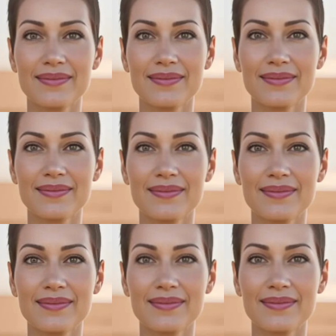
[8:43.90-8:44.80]

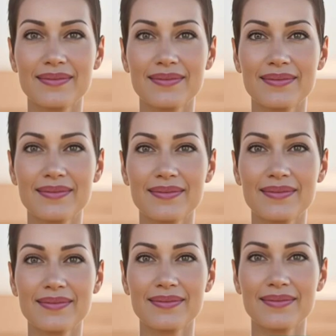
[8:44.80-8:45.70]

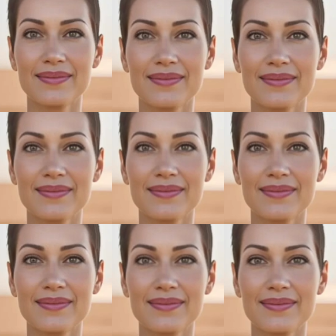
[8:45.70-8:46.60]

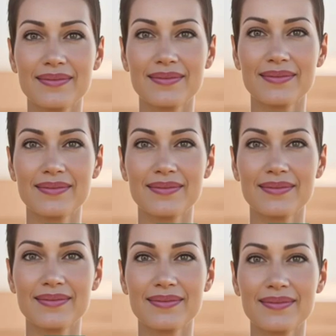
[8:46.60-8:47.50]

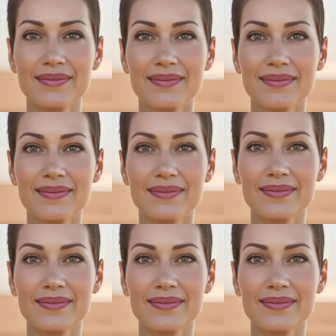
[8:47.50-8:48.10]
The person shown says nothing.